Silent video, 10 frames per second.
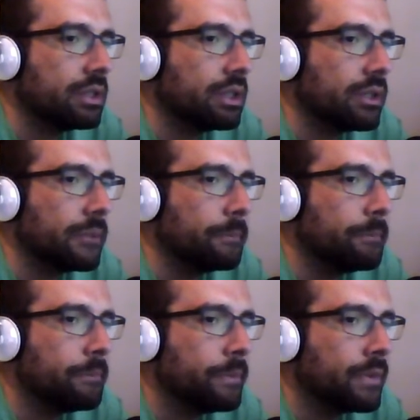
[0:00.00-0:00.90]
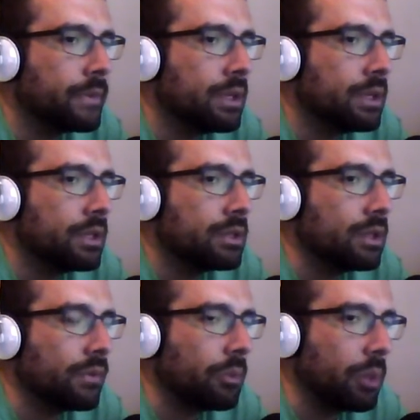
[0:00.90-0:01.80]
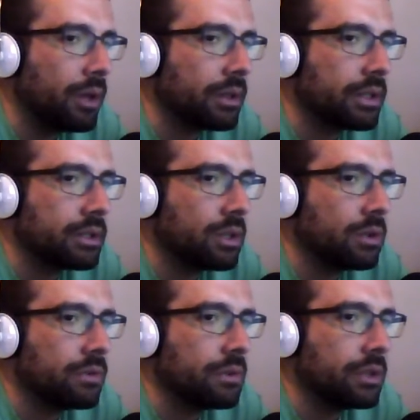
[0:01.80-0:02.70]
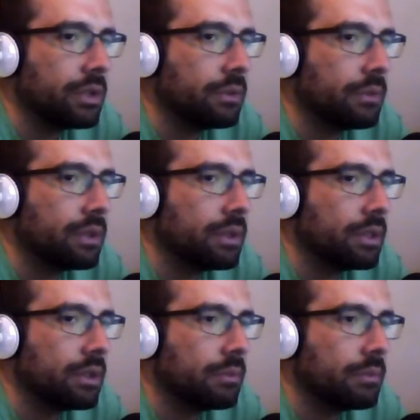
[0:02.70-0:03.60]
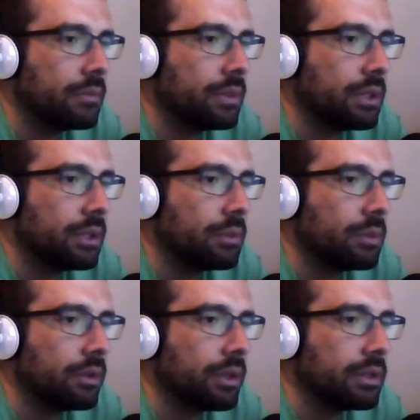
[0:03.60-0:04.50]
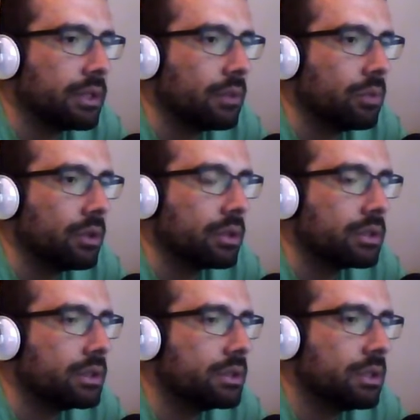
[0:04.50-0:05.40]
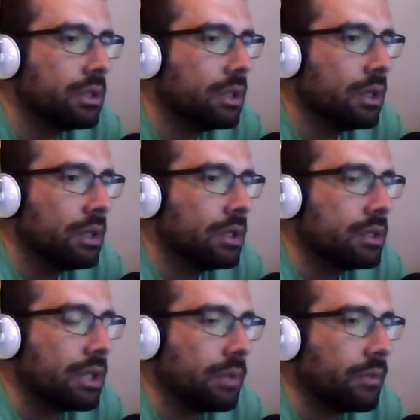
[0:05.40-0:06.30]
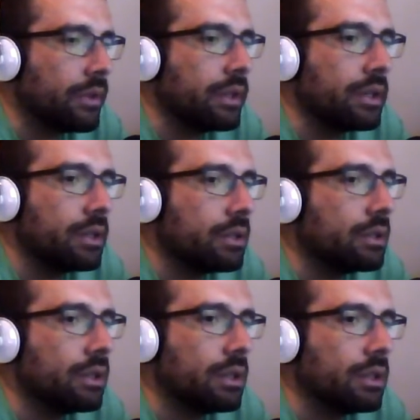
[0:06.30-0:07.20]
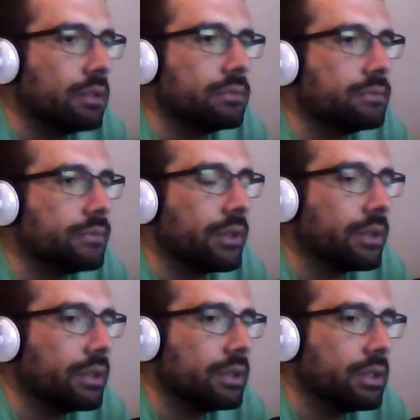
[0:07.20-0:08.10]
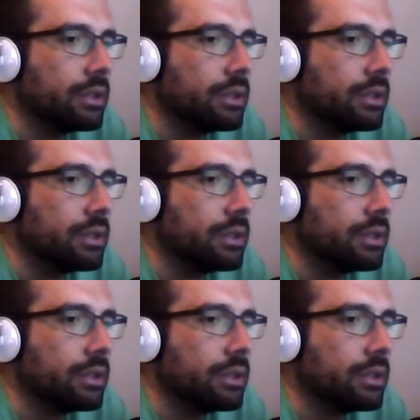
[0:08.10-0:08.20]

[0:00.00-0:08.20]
So if the putter gets going for him, then he could be right there. Brooks, same thing. Very good tee to